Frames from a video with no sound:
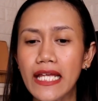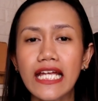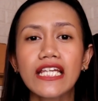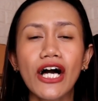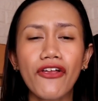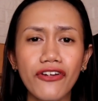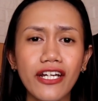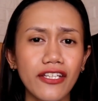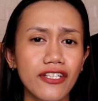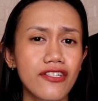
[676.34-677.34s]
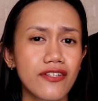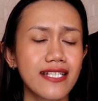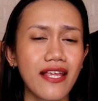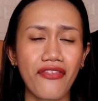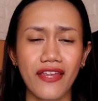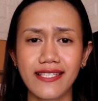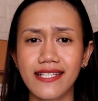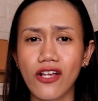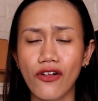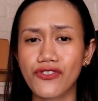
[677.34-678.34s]
In other industries, this
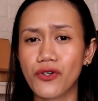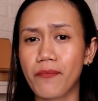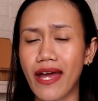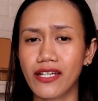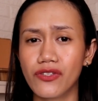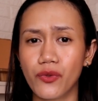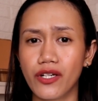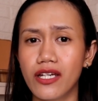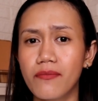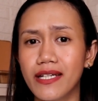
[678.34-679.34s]
is also mandatory,